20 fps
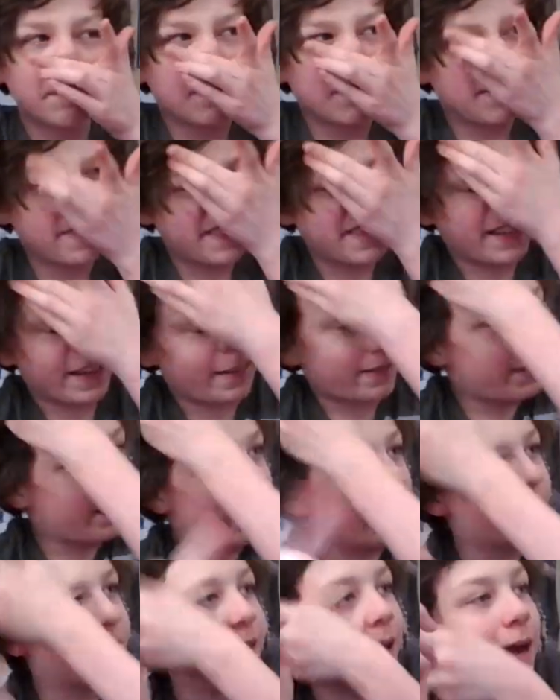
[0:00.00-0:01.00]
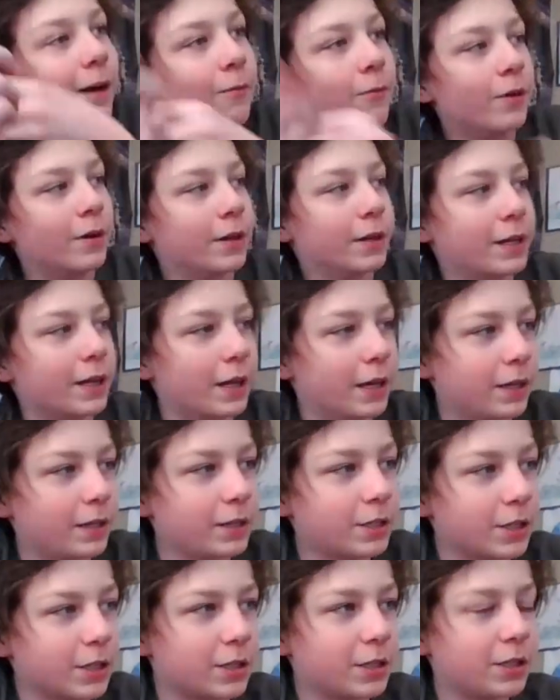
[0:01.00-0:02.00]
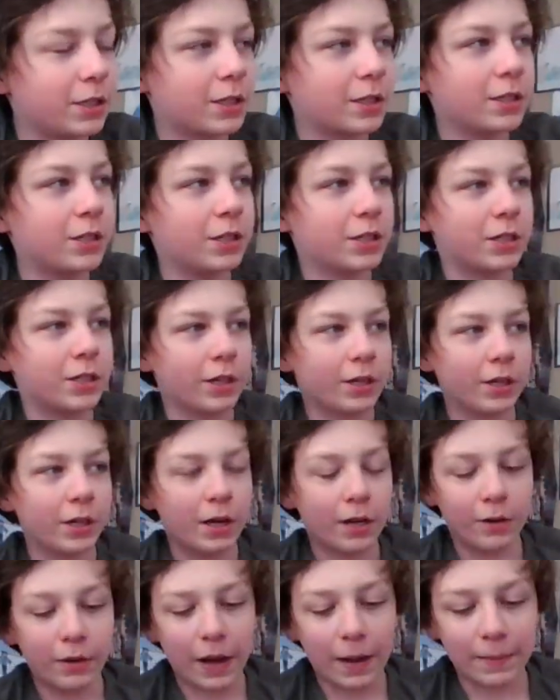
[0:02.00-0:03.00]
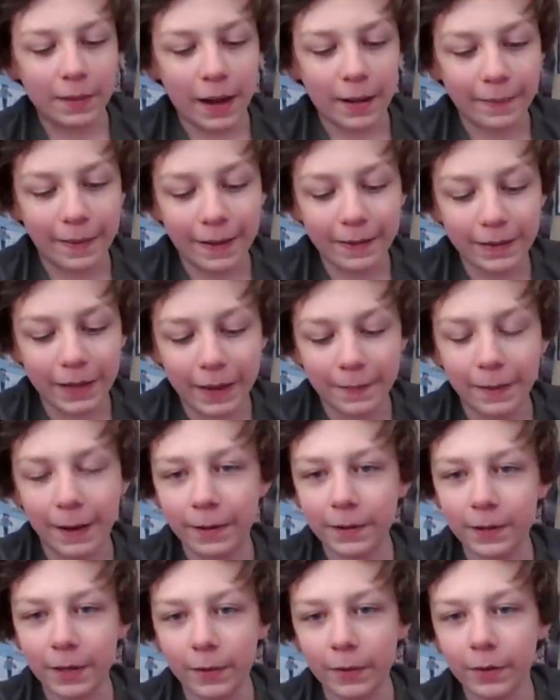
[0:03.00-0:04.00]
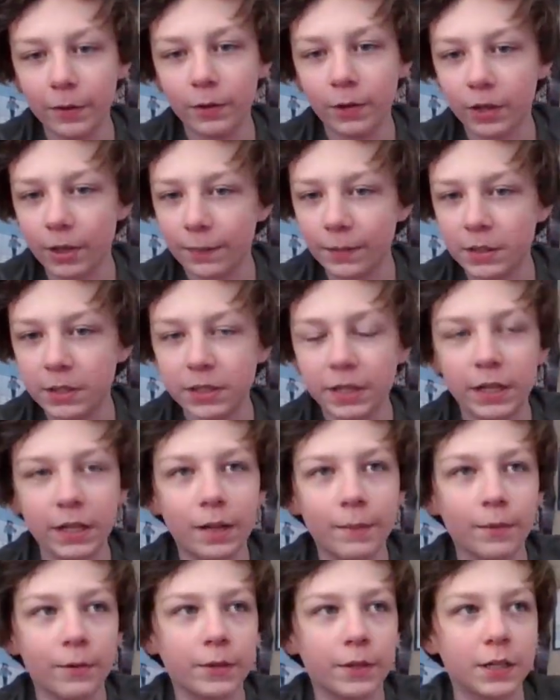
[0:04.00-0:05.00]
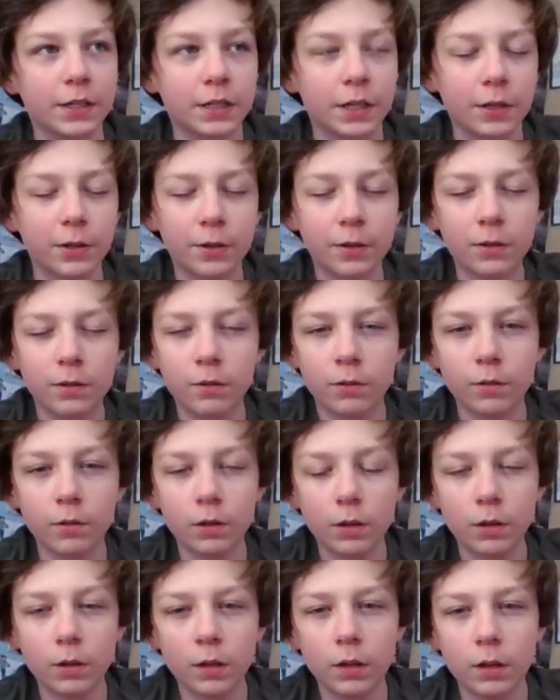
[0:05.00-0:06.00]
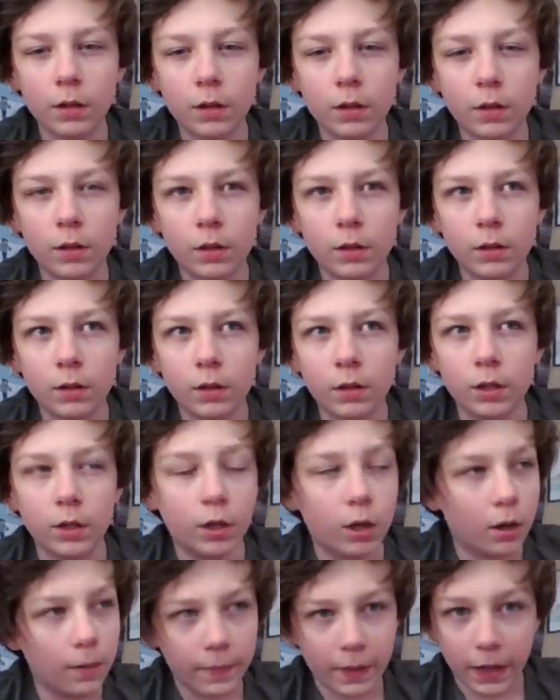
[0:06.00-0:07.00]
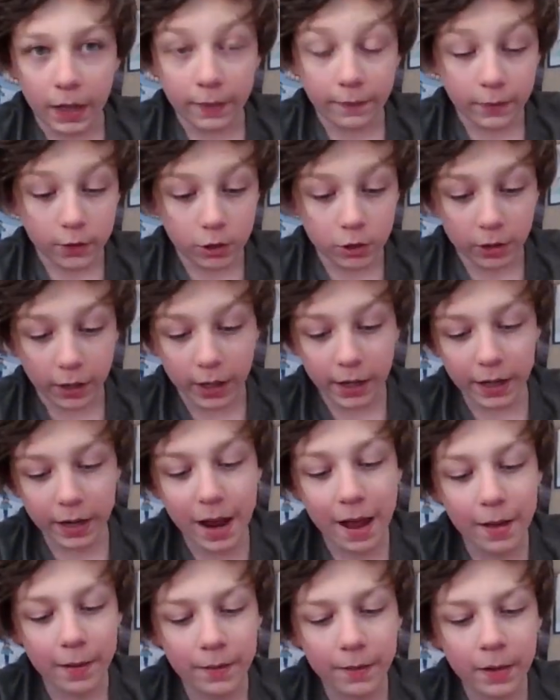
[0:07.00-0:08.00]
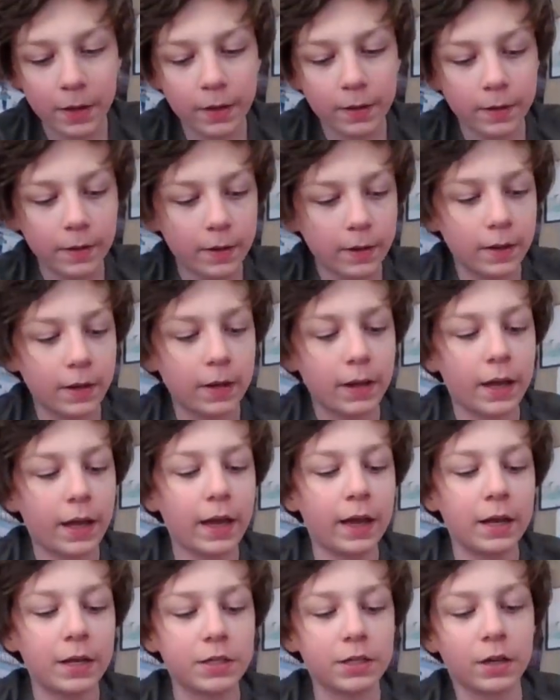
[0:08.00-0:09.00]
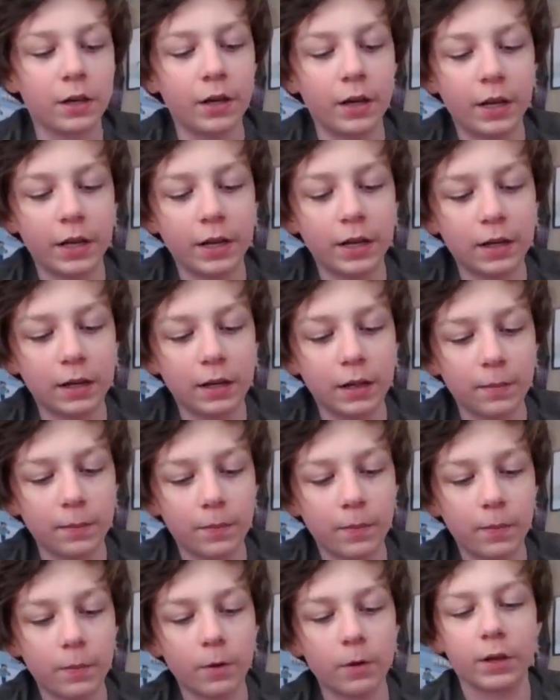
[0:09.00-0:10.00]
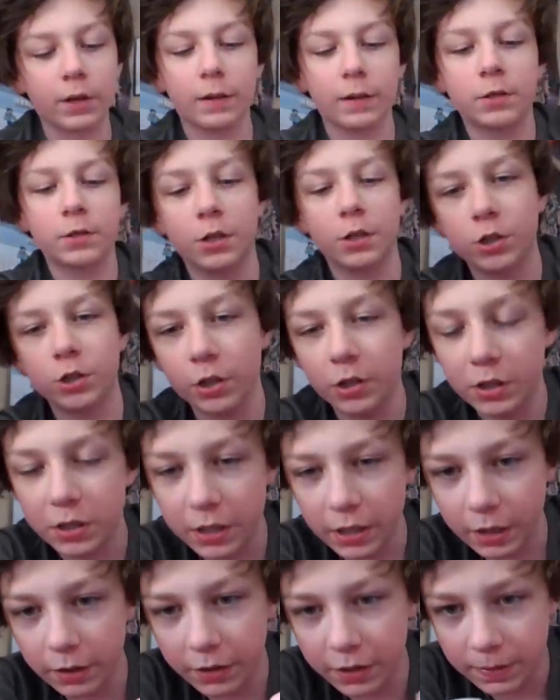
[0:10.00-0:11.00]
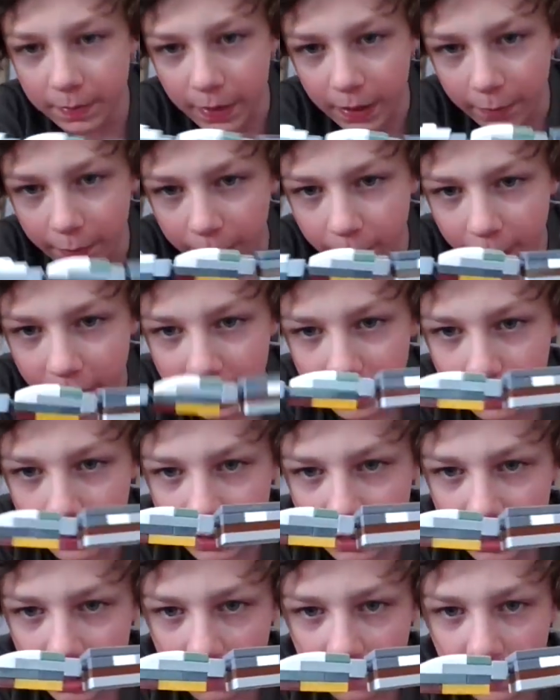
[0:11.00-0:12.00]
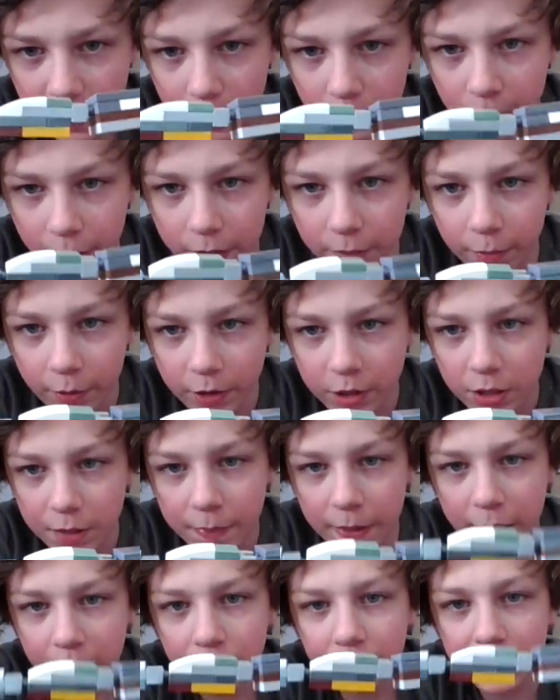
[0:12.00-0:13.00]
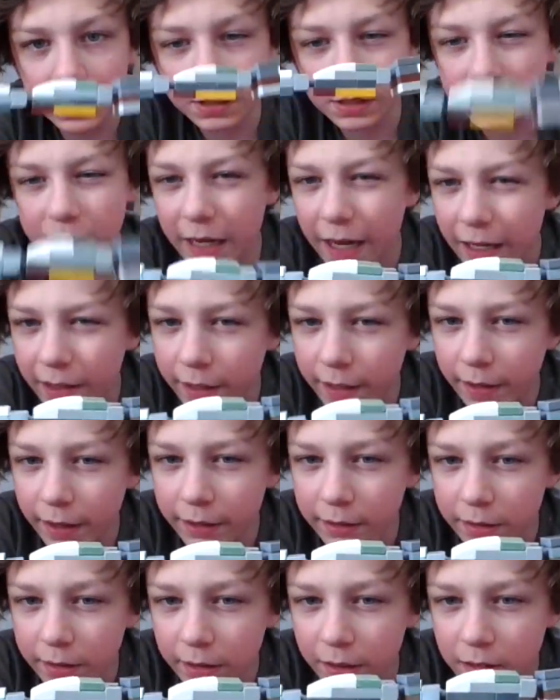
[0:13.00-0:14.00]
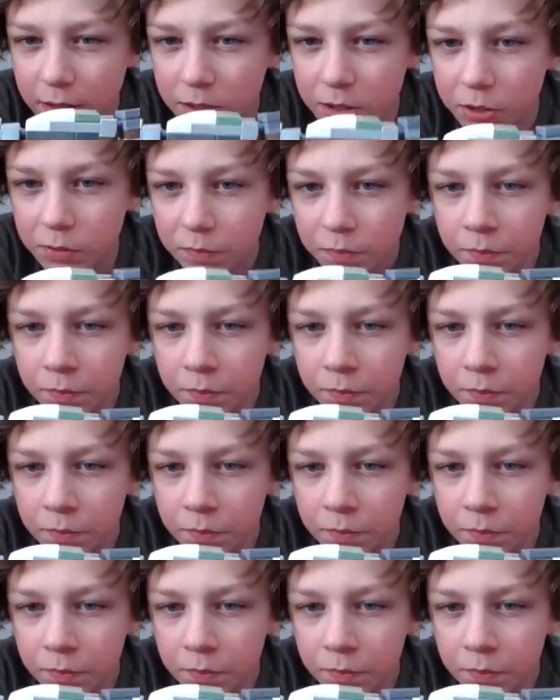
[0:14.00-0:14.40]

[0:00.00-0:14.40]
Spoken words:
Yeah, that one. In case, just so you know, I'm not going to look up the set number. I think it's like, nope, not even trying. And it's all okay. I'm just gonna show you his tail. It's made with random pieces I found around the place. Just make it look exactly like this,